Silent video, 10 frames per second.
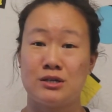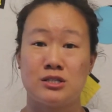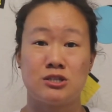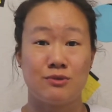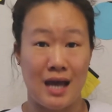
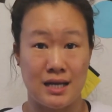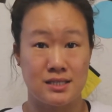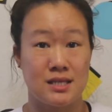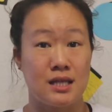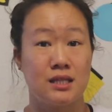So yes,
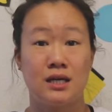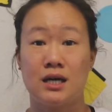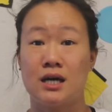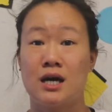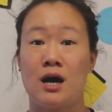
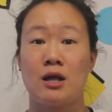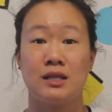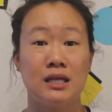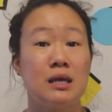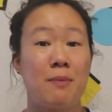the
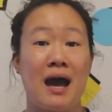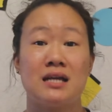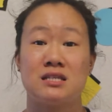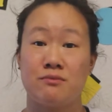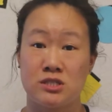lily
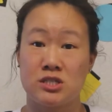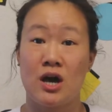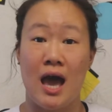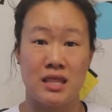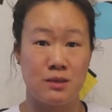pads that we
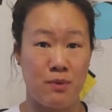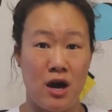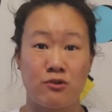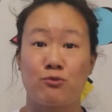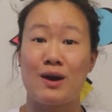saw at the
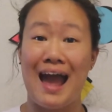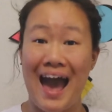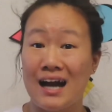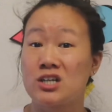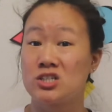pond were
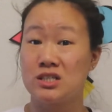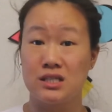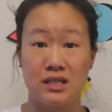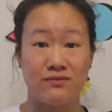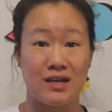
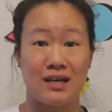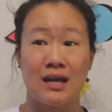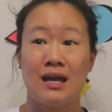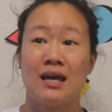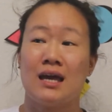actually living.
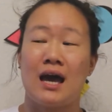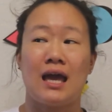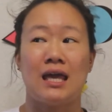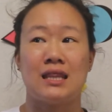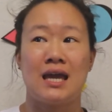
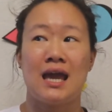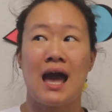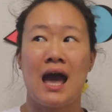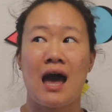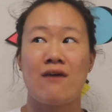They
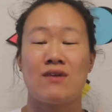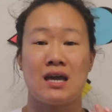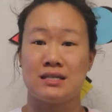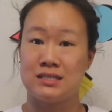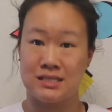have
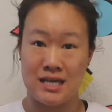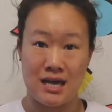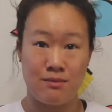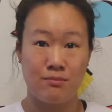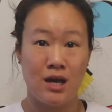a
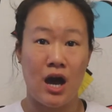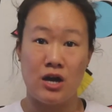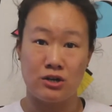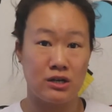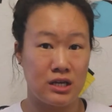stem
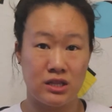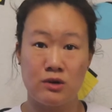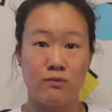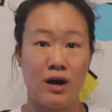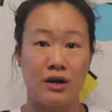underneath
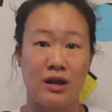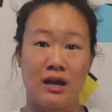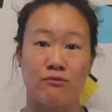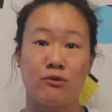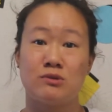the water
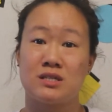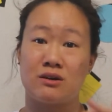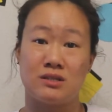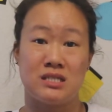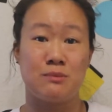and roots that
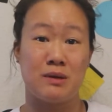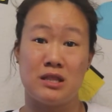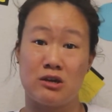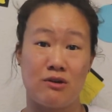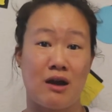are deep
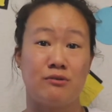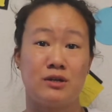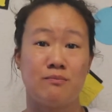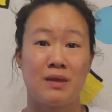in the ground.